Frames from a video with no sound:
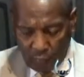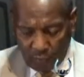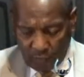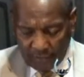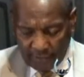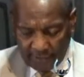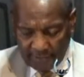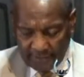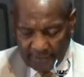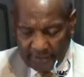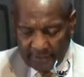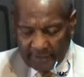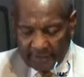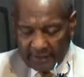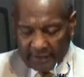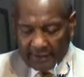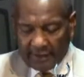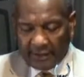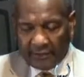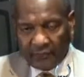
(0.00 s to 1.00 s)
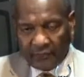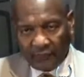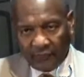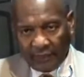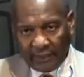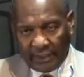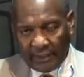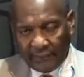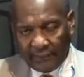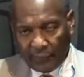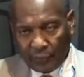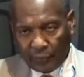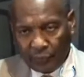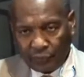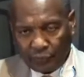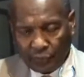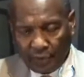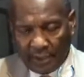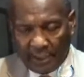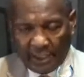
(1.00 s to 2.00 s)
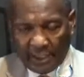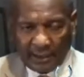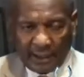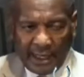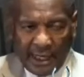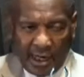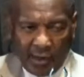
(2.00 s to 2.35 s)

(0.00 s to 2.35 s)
quarter, is faith on trial.